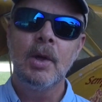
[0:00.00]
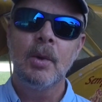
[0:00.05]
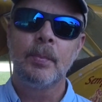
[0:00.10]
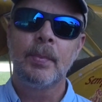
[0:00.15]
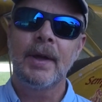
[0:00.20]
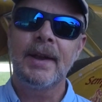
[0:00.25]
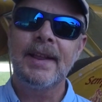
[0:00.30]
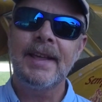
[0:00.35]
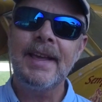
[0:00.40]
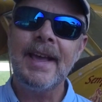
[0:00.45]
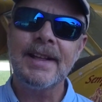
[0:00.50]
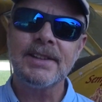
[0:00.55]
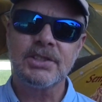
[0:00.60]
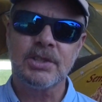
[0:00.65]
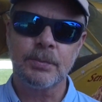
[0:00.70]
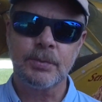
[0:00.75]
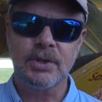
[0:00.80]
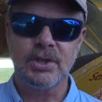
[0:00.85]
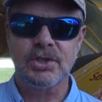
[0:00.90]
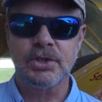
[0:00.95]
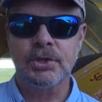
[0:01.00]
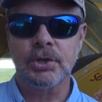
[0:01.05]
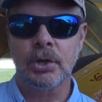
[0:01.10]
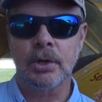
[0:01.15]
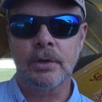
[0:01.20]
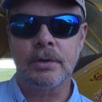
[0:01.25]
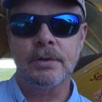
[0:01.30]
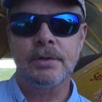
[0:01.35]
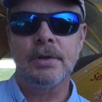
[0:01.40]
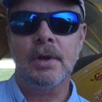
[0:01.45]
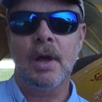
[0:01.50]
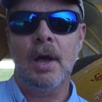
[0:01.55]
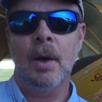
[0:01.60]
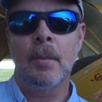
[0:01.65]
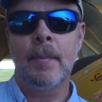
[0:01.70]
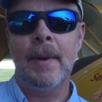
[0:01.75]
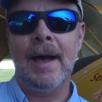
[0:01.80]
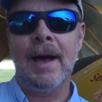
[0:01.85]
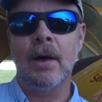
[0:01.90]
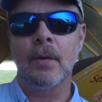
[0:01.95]
but he had some concerns
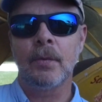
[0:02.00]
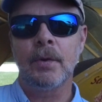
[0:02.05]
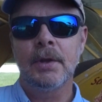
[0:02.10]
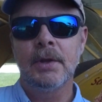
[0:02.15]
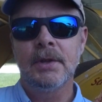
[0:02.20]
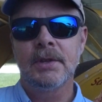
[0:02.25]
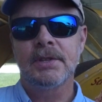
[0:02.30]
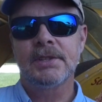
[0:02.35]
about